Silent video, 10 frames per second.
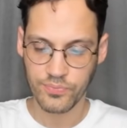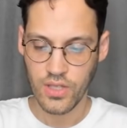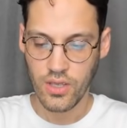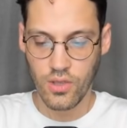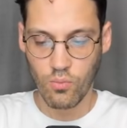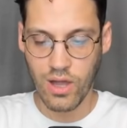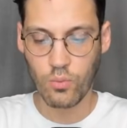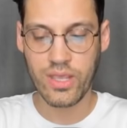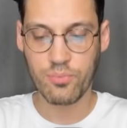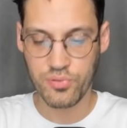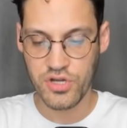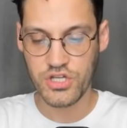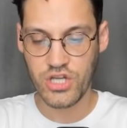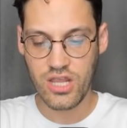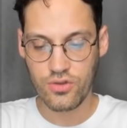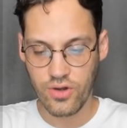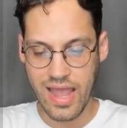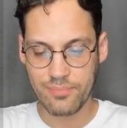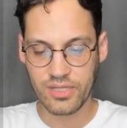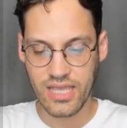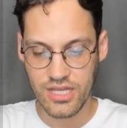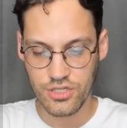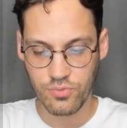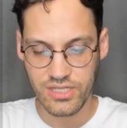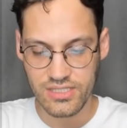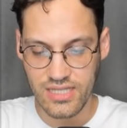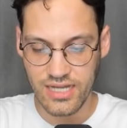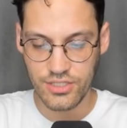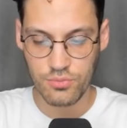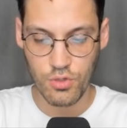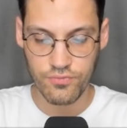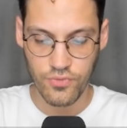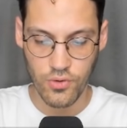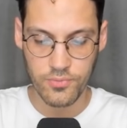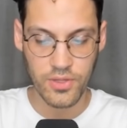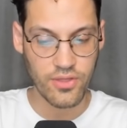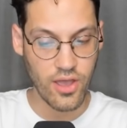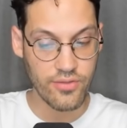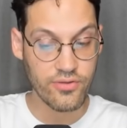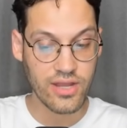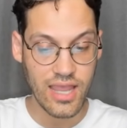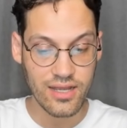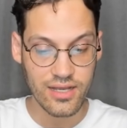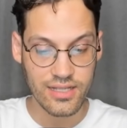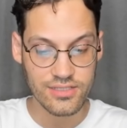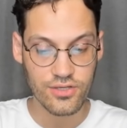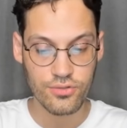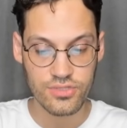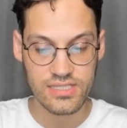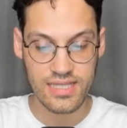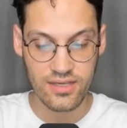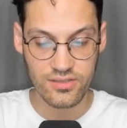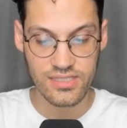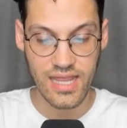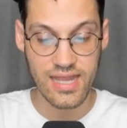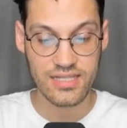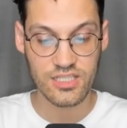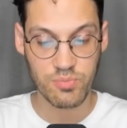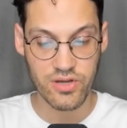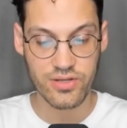While we appreciate your application, we decided to move forward with other candidates whose skills and experience are